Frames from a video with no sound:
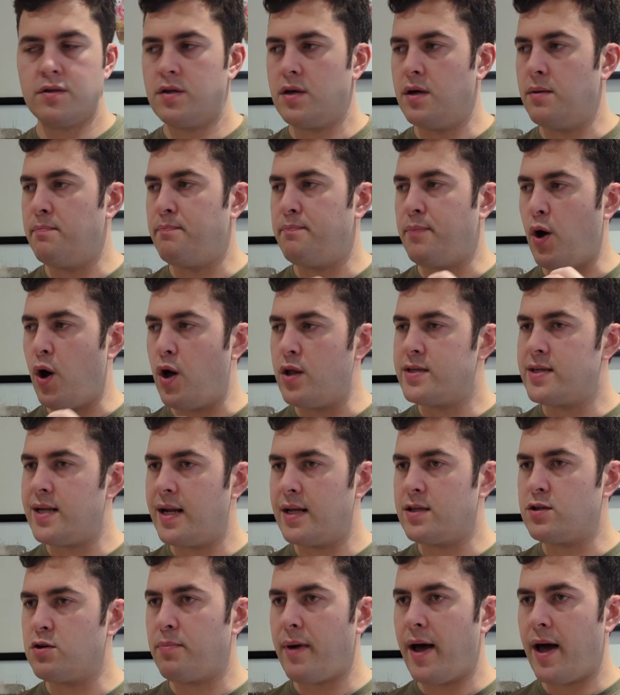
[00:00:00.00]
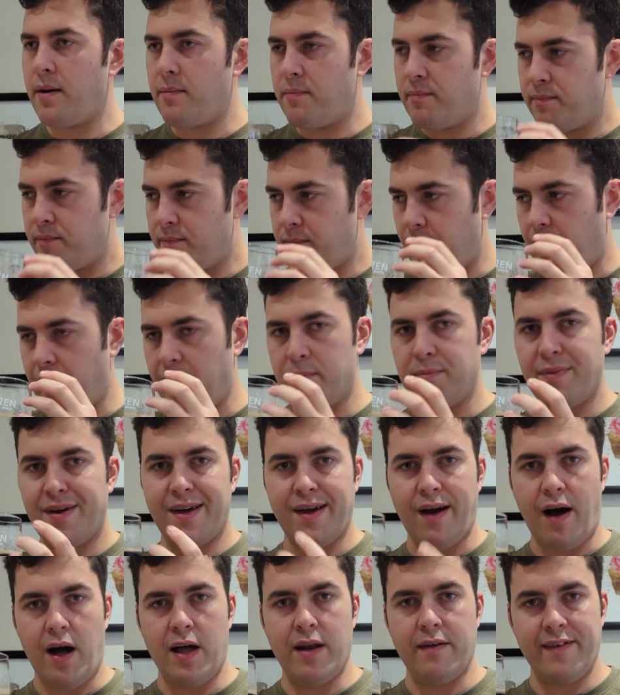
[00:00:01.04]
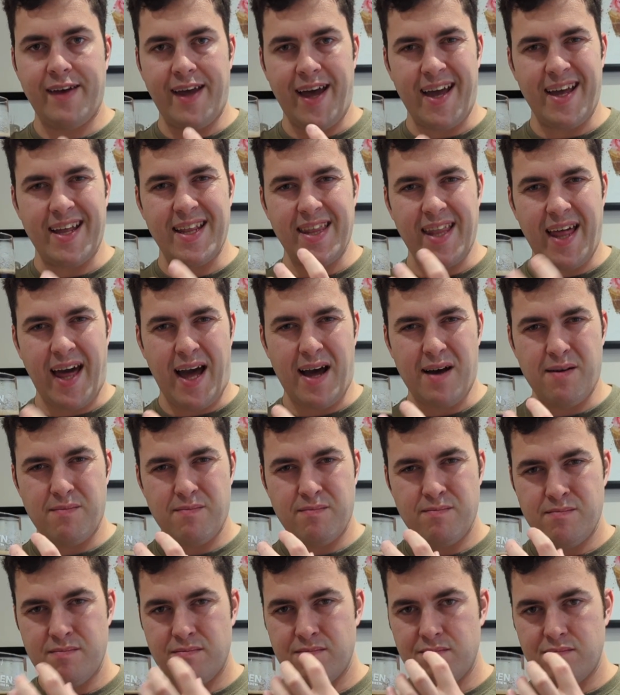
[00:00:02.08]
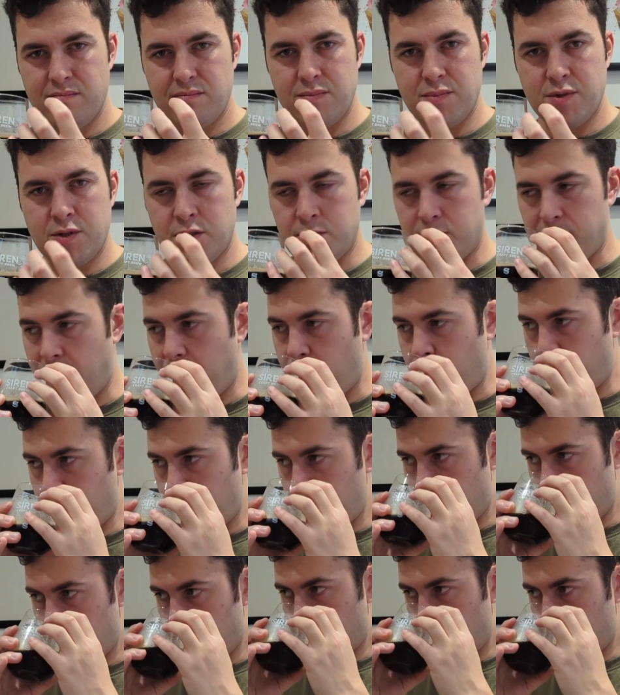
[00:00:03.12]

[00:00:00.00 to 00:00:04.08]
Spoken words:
and burnt a little bit. I am kind of getting that smell,